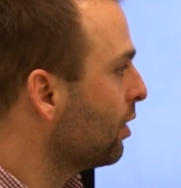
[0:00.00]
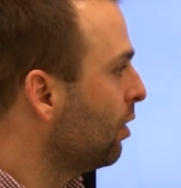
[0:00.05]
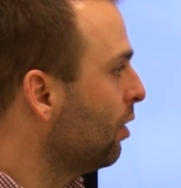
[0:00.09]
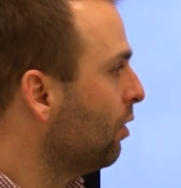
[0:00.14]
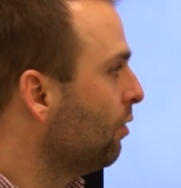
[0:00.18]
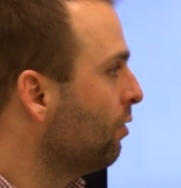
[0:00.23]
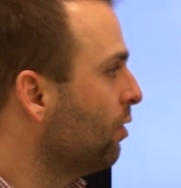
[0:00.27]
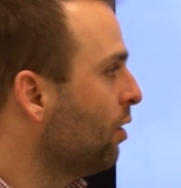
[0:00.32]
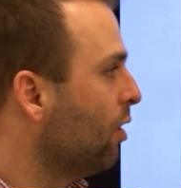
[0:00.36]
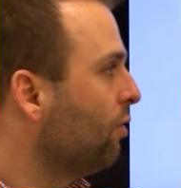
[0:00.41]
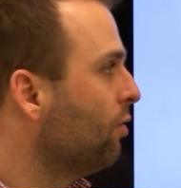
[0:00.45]

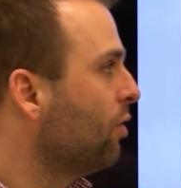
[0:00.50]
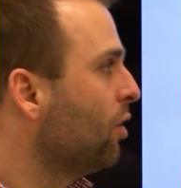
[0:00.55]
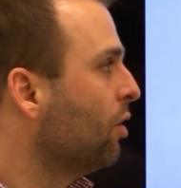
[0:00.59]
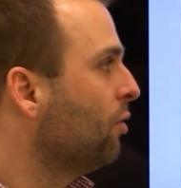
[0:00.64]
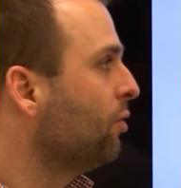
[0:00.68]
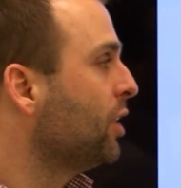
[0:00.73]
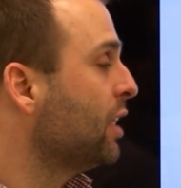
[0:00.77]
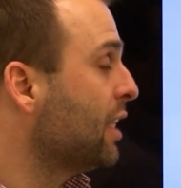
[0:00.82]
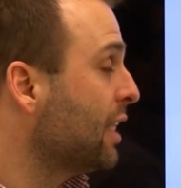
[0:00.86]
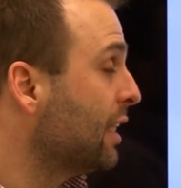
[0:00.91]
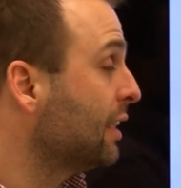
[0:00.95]
of
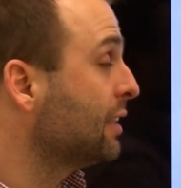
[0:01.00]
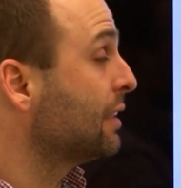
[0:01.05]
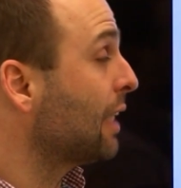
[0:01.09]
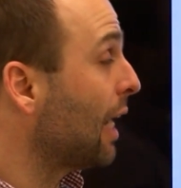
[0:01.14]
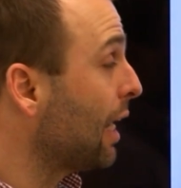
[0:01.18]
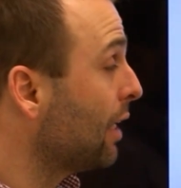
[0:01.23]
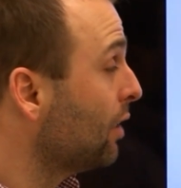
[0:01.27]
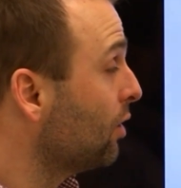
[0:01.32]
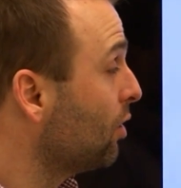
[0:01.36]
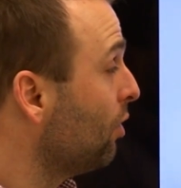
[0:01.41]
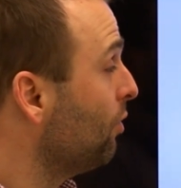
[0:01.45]
the
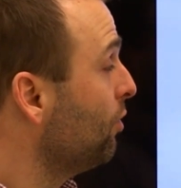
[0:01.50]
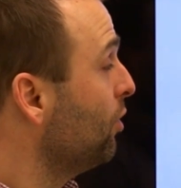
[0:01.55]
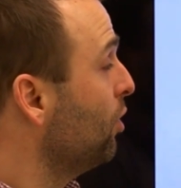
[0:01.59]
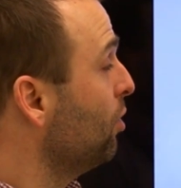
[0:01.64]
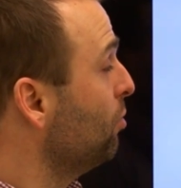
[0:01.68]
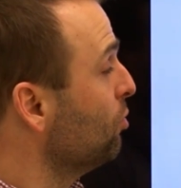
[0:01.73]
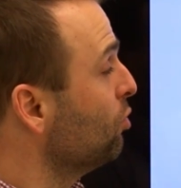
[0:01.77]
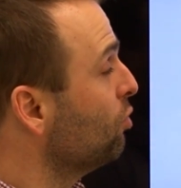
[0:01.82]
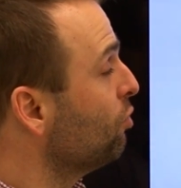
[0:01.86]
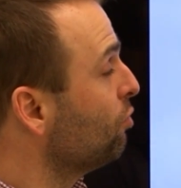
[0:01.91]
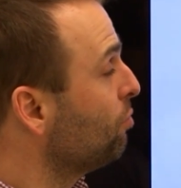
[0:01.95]
extent of the
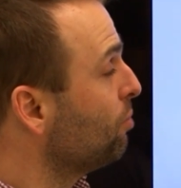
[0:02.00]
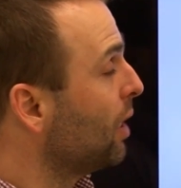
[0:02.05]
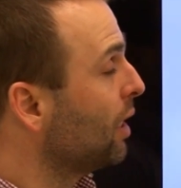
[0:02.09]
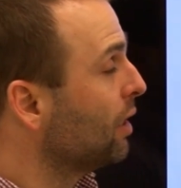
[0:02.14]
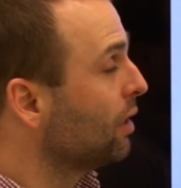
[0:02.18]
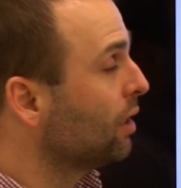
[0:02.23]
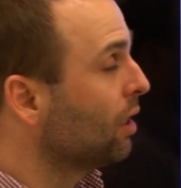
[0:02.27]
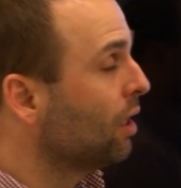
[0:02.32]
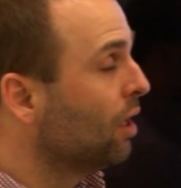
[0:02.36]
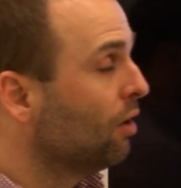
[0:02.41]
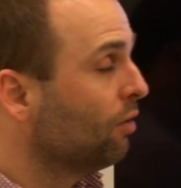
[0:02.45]
movement